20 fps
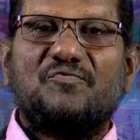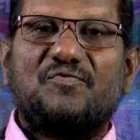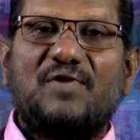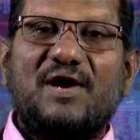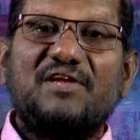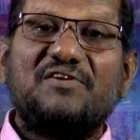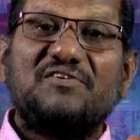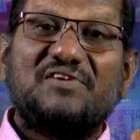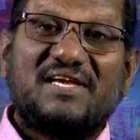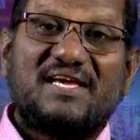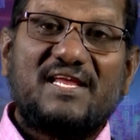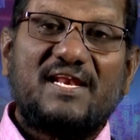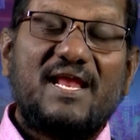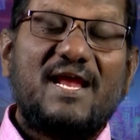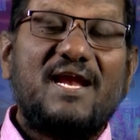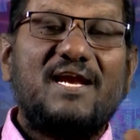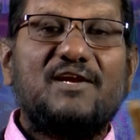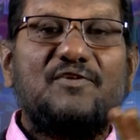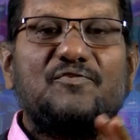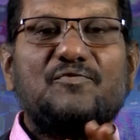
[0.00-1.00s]
5
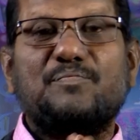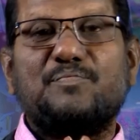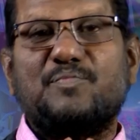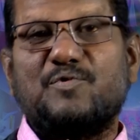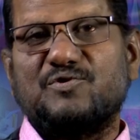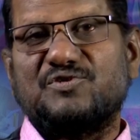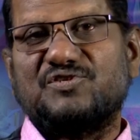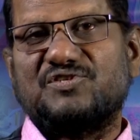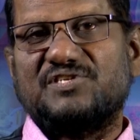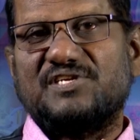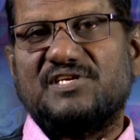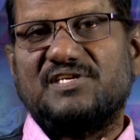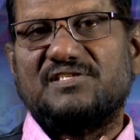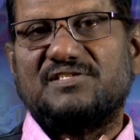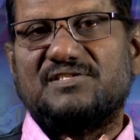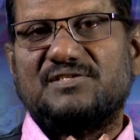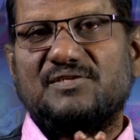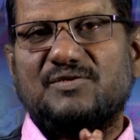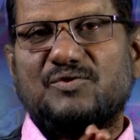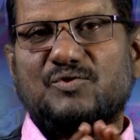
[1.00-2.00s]
creative
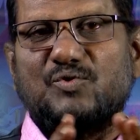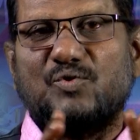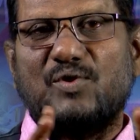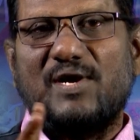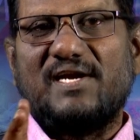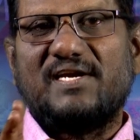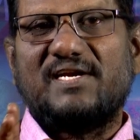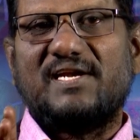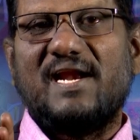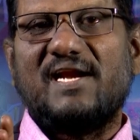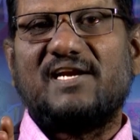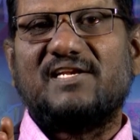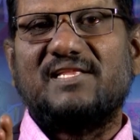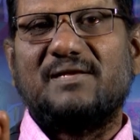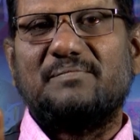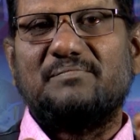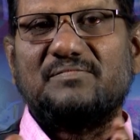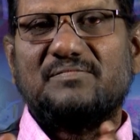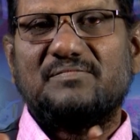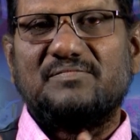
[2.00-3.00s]
posters to attract
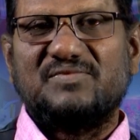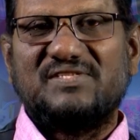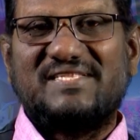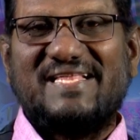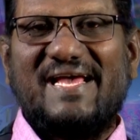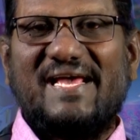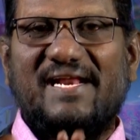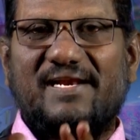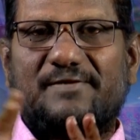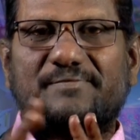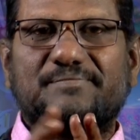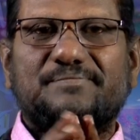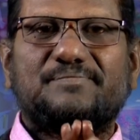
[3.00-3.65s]
them there.